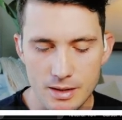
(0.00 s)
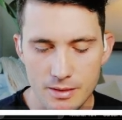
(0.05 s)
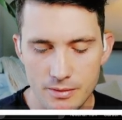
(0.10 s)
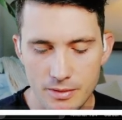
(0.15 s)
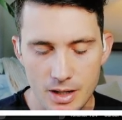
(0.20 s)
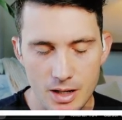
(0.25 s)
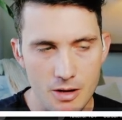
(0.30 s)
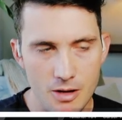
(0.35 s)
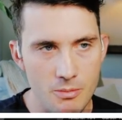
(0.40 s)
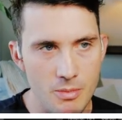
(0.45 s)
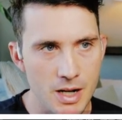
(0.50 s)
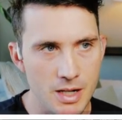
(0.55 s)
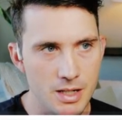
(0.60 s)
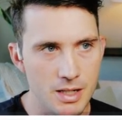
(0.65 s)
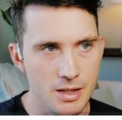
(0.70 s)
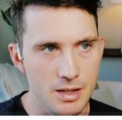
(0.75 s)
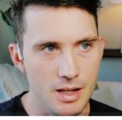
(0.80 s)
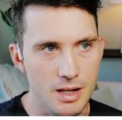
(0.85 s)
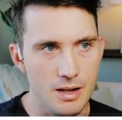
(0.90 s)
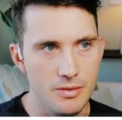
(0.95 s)
video
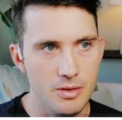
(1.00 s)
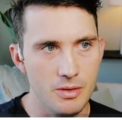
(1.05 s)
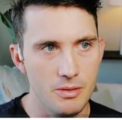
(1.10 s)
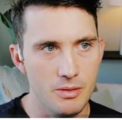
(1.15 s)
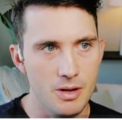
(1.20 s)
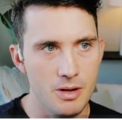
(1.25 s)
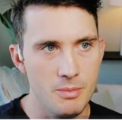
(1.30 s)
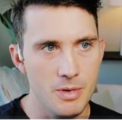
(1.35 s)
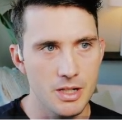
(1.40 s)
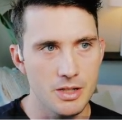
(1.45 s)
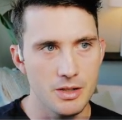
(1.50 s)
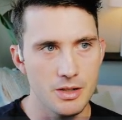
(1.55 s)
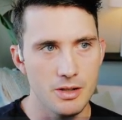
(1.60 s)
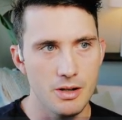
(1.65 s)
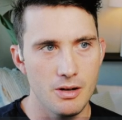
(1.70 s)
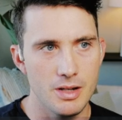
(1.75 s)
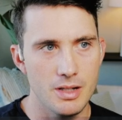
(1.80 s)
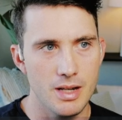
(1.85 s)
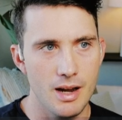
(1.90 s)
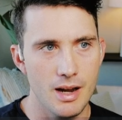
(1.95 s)
mentioned that if you want to make sure you
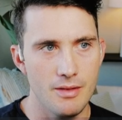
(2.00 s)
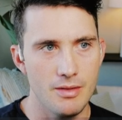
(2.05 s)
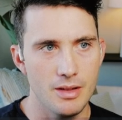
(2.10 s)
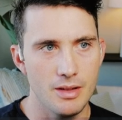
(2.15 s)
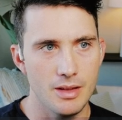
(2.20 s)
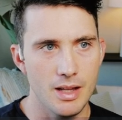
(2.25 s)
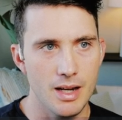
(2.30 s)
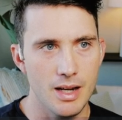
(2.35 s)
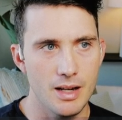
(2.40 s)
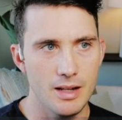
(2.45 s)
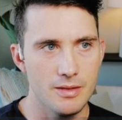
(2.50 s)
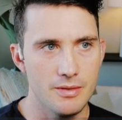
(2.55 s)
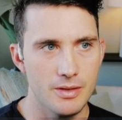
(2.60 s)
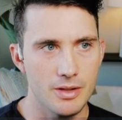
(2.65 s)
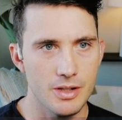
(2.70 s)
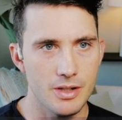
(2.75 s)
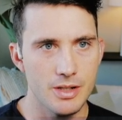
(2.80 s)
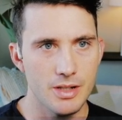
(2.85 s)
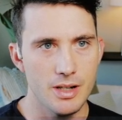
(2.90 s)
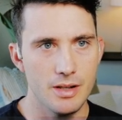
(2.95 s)
always have the latest
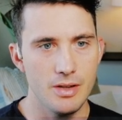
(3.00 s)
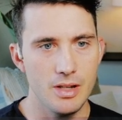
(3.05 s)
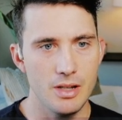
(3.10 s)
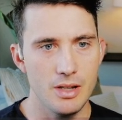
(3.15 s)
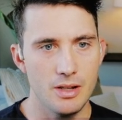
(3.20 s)
version of it,